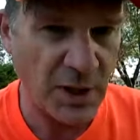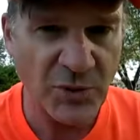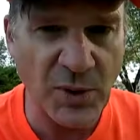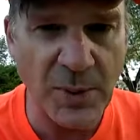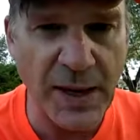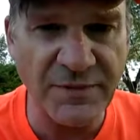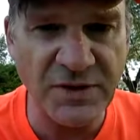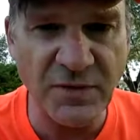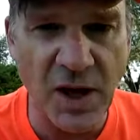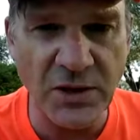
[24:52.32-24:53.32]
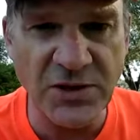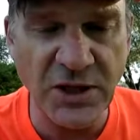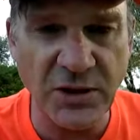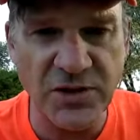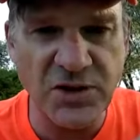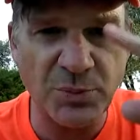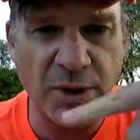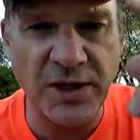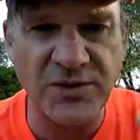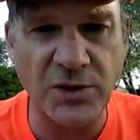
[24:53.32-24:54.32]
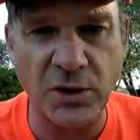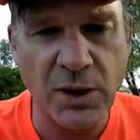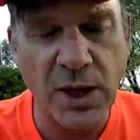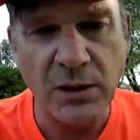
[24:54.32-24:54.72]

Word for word: Three waves of volunteers that bring us to